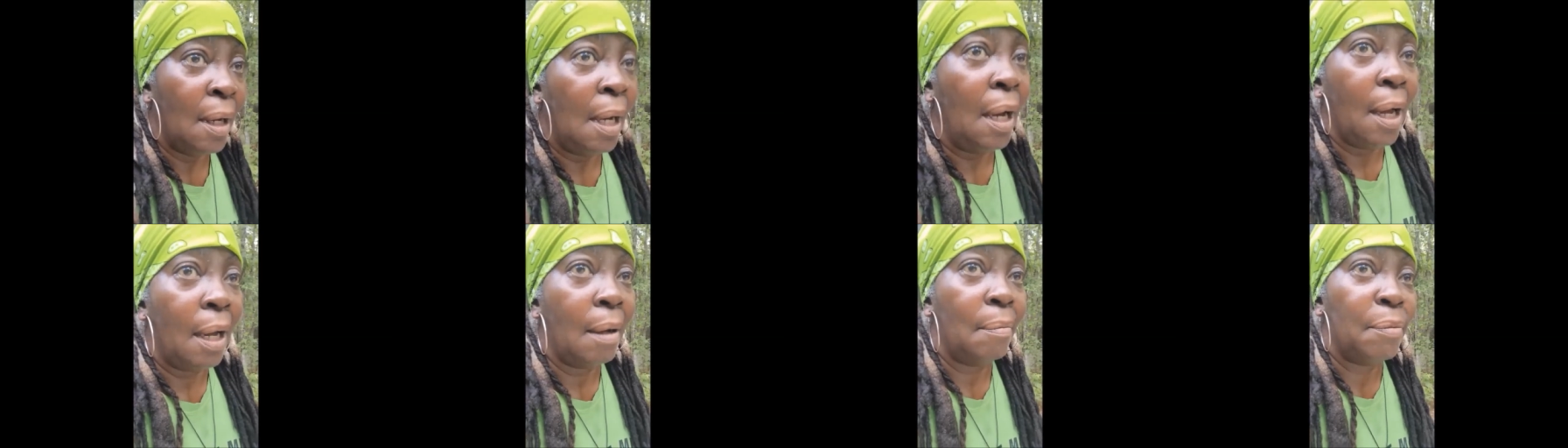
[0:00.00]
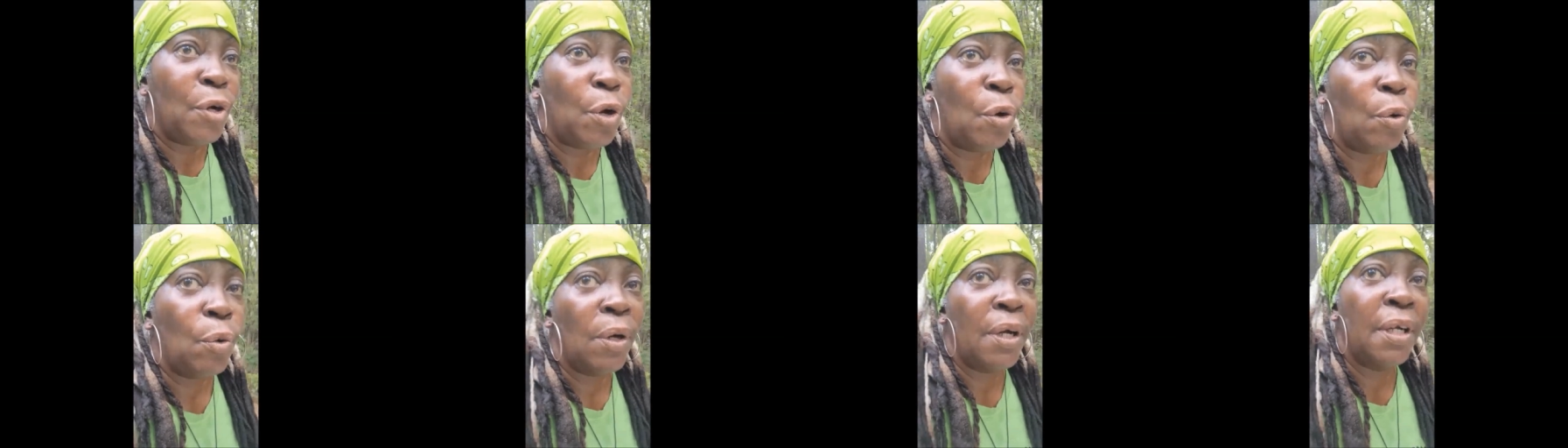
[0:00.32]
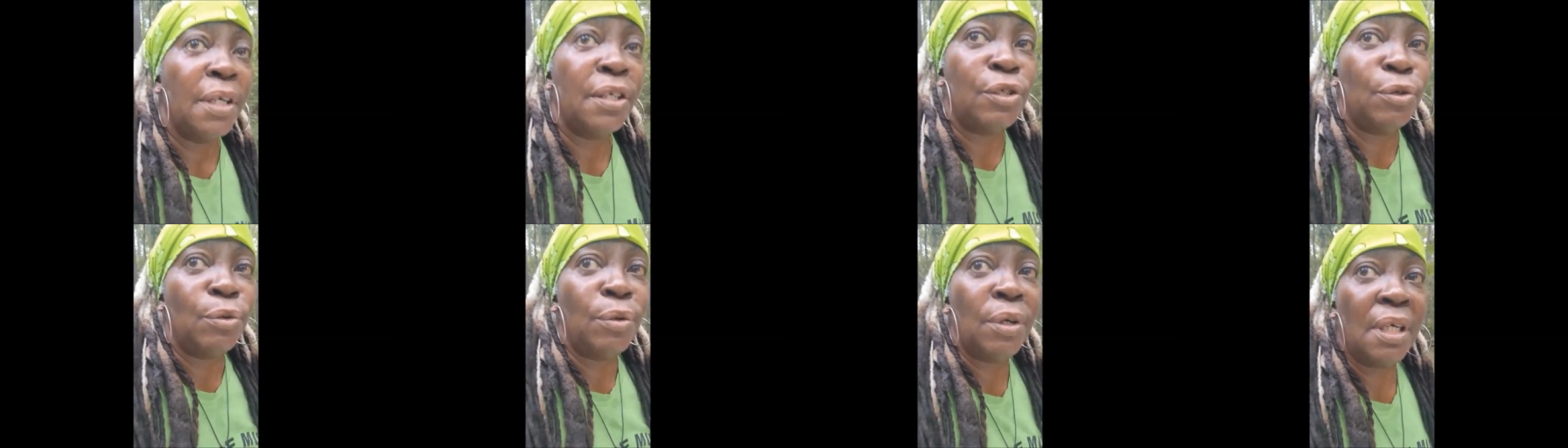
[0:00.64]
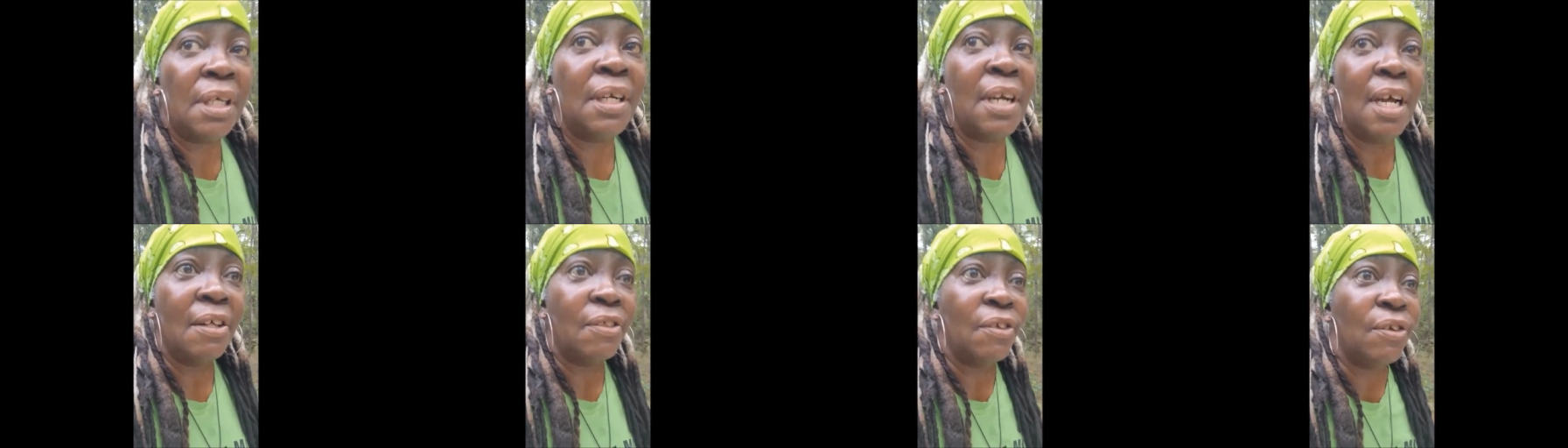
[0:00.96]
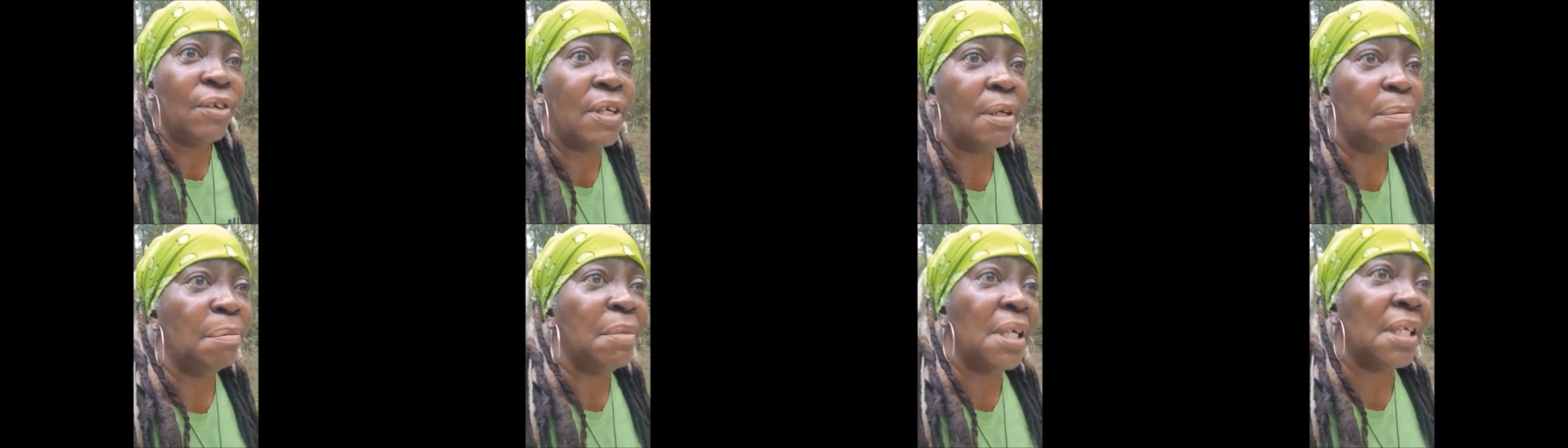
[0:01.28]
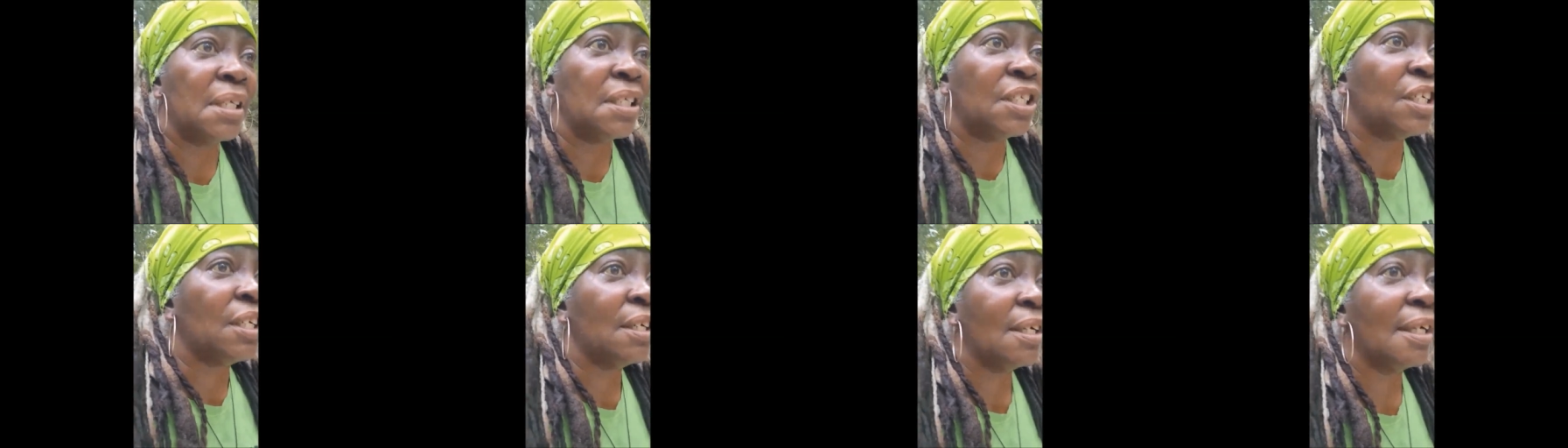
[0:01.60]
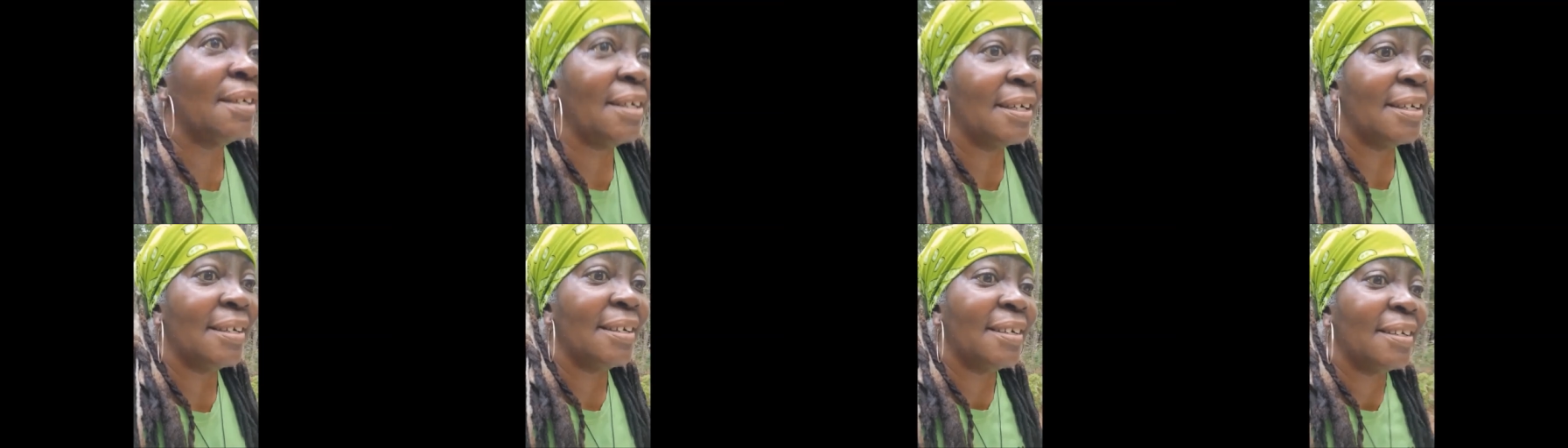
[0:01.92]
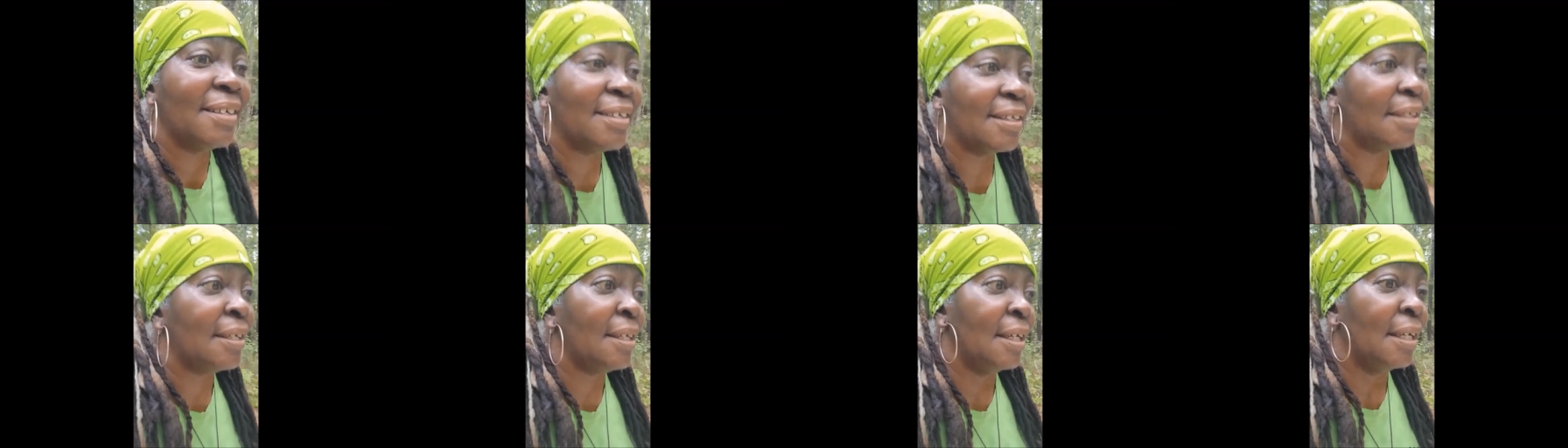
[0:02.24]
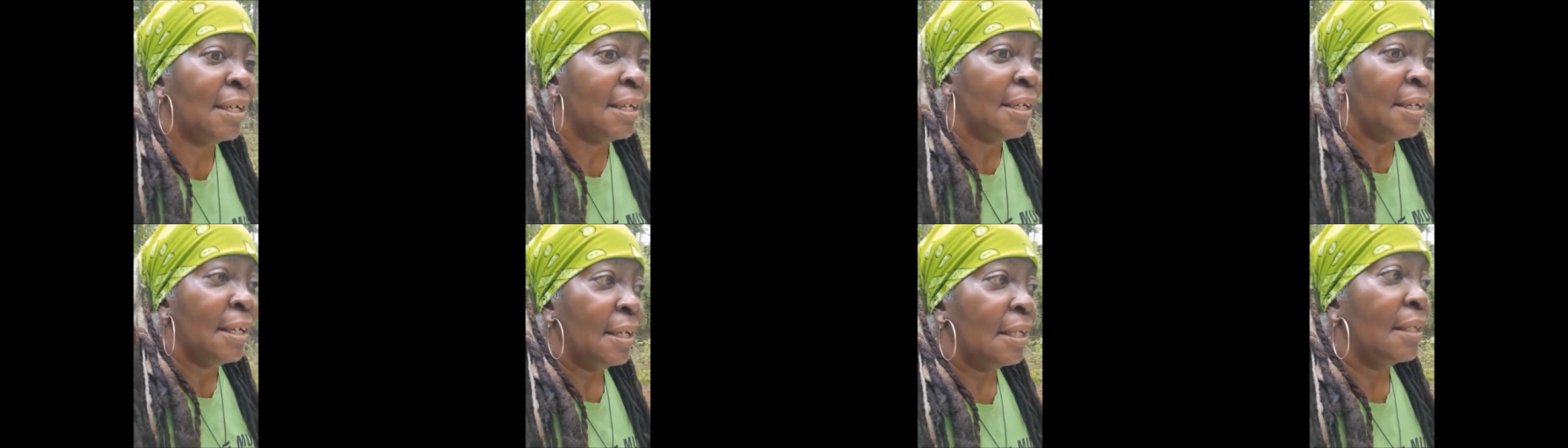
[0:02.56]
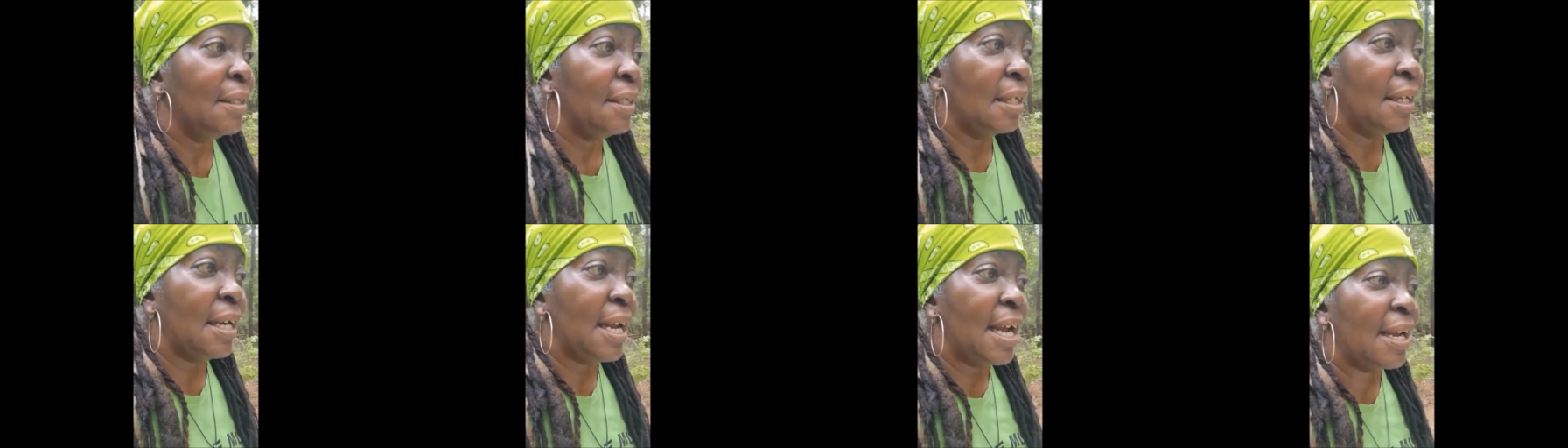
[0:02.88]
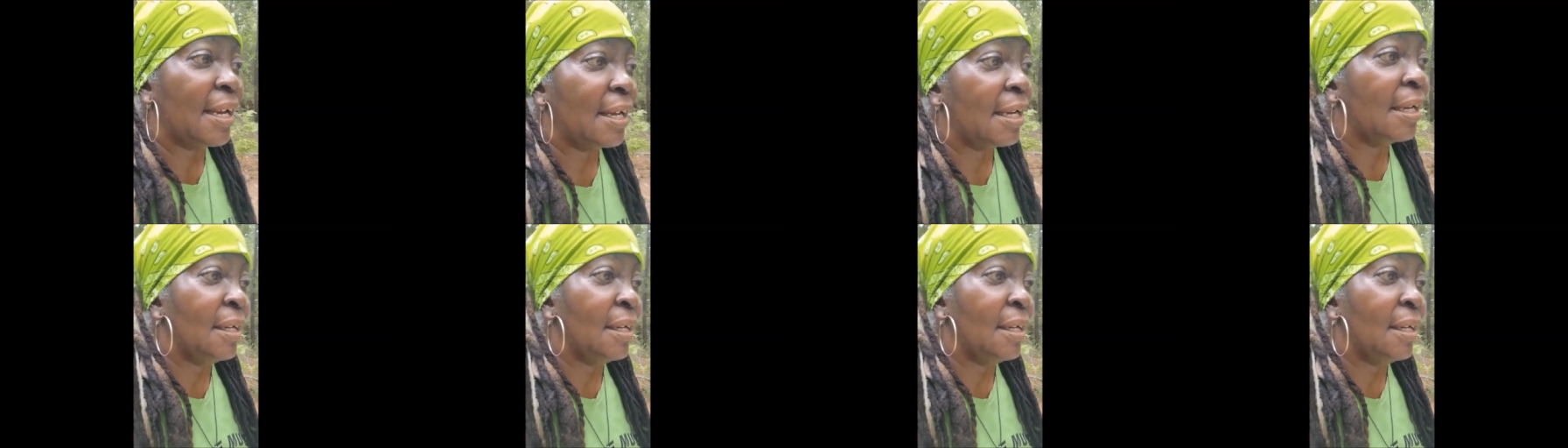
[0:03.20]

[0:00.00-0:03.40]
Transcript: I'm going to another dimension today.